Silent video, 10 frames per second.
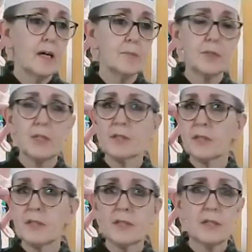
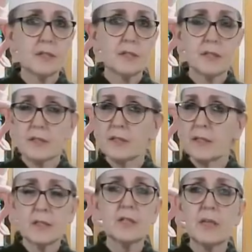
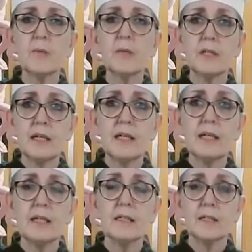she would
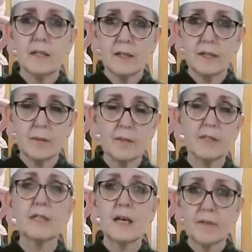need the
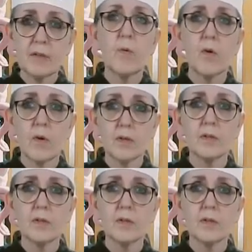7-quart